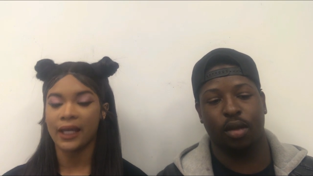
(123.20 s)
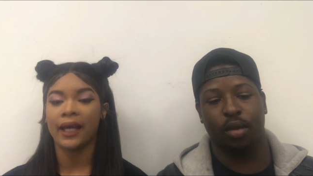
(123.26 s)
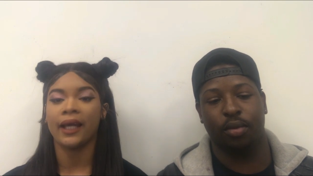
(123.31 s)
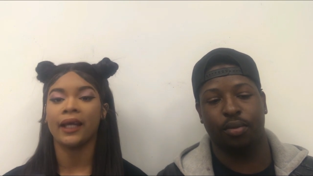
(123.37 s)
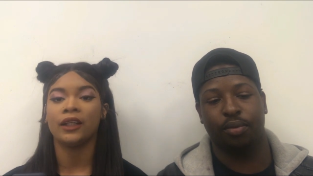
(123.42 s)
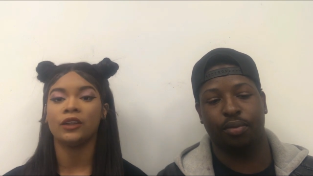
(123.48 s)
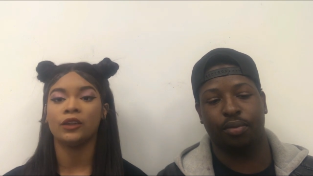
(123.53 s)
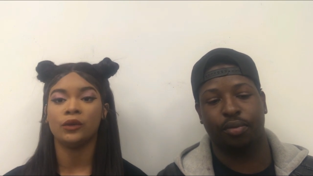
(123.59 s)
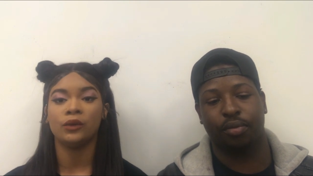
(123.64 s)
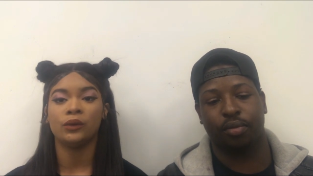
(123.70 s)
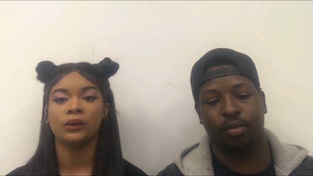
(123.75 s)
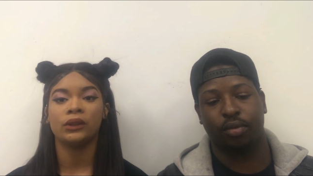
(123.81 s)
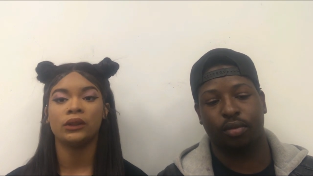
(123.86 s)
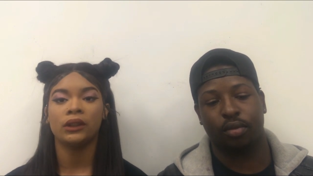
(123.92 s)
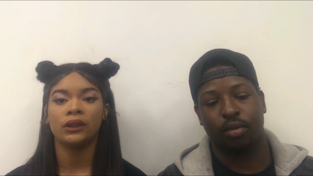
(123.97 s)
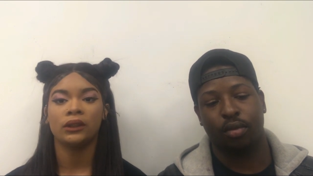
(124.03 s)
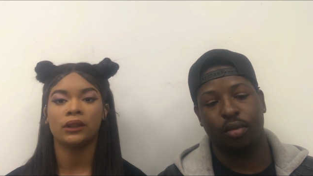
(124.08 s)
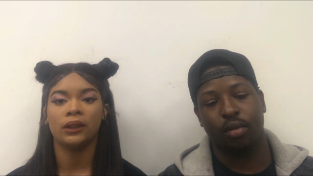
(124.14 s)
Speaker 1: and do you
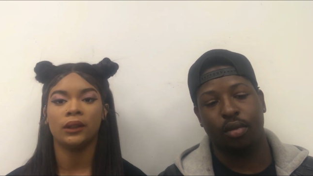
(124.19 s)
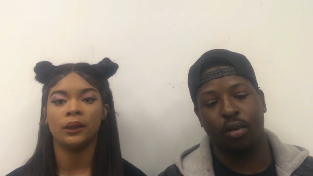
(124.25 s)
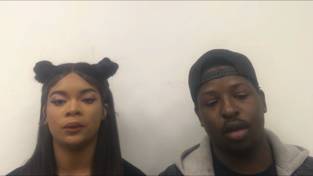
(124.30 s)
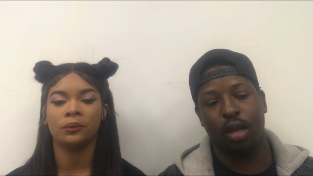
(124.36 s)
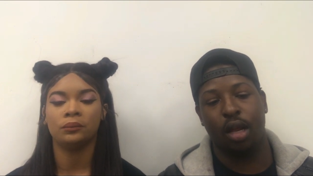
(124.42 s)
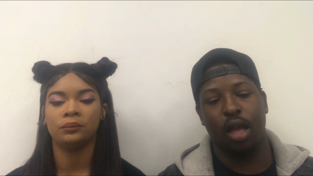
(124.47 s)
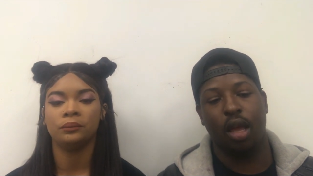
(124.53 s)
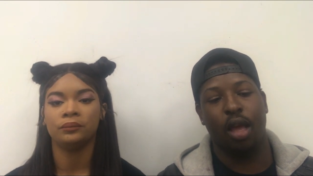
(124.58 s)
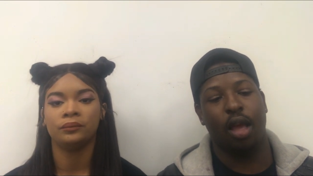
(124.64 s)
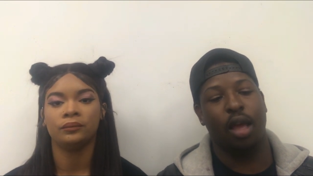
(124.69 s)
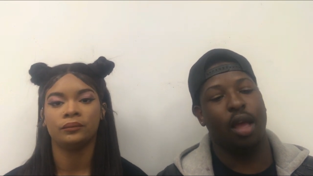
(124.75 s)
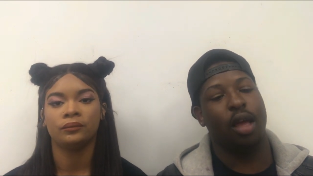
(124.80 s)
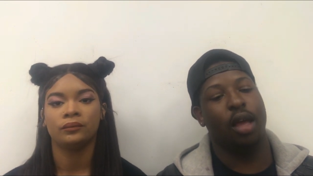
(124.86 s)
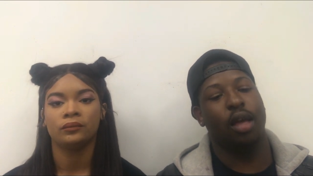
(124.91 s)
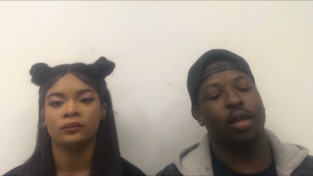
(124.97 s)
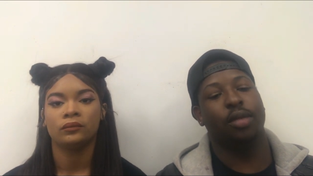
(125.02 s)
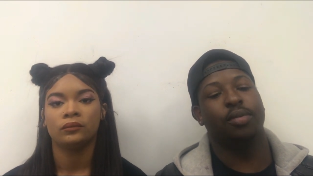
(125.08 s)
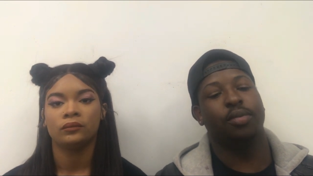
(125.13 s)
stick to them?
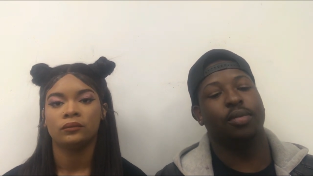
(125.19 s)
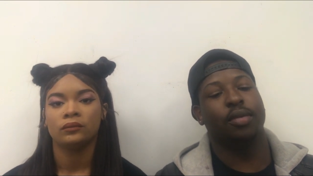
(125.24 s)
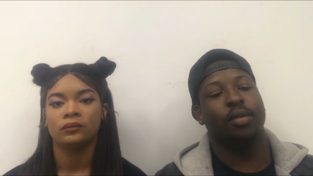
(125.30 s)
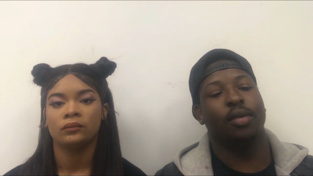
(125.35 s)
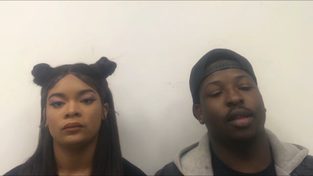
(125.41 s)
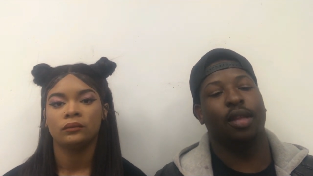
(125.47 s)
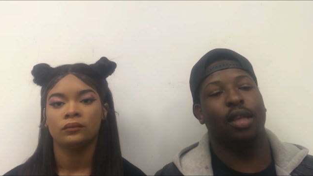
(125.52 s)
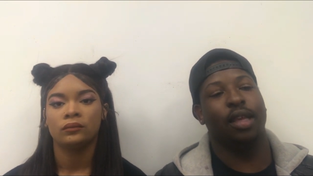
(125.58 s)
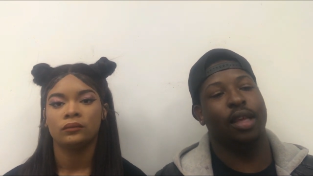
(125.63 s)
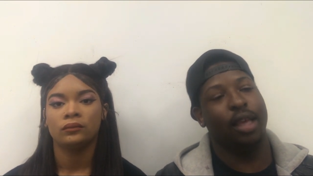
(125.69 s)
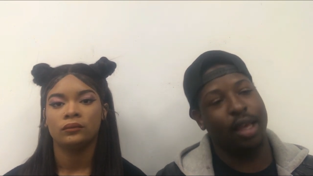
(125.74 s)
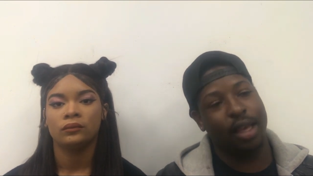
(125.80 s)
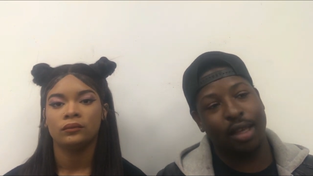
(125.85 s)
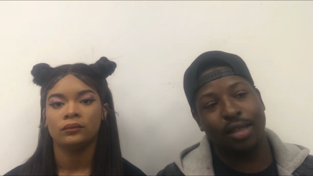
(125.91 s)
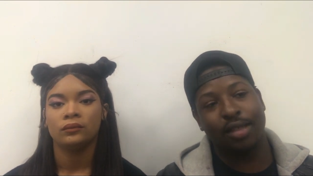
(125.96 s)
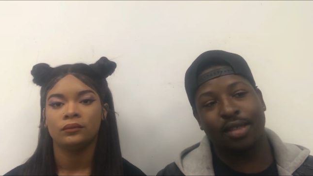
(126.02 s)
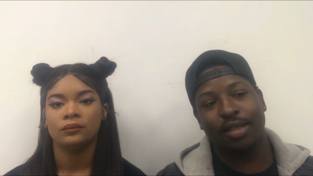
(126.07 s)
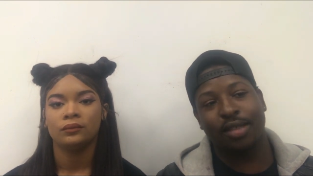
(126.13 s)

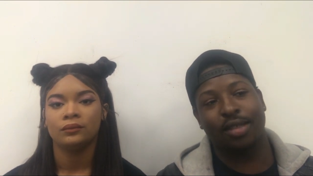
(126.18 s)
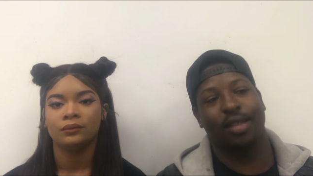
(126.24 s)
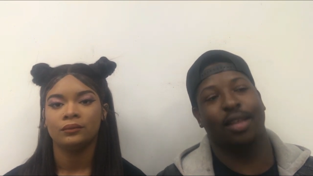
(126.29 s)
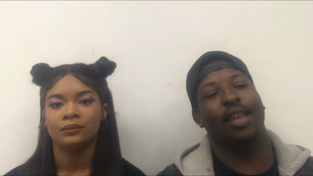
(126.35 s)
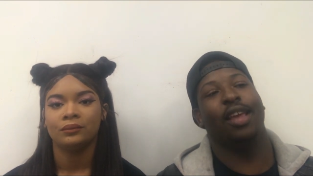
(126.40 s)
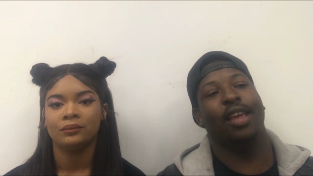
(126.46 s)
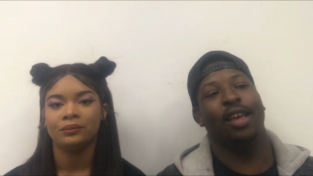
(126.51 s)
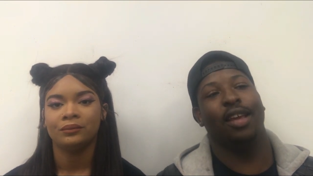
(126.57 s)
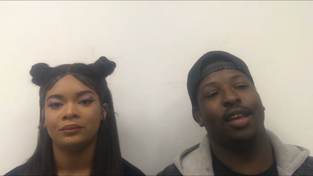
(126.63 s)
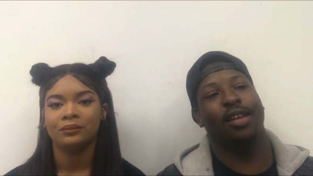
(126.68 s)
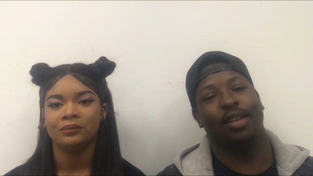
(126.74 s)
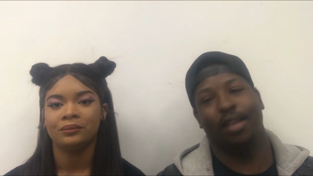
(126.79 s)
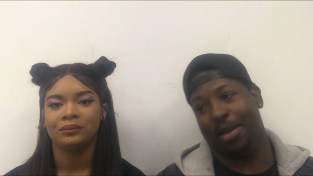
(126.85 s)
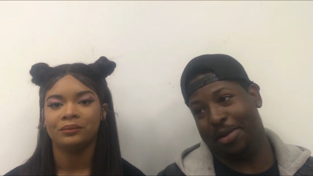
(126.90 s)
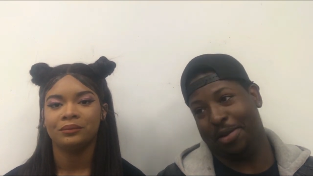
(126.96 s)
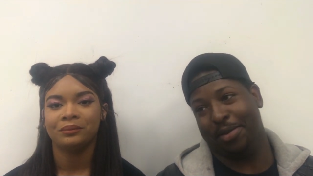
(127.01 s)
Speaker 2: Yes and no.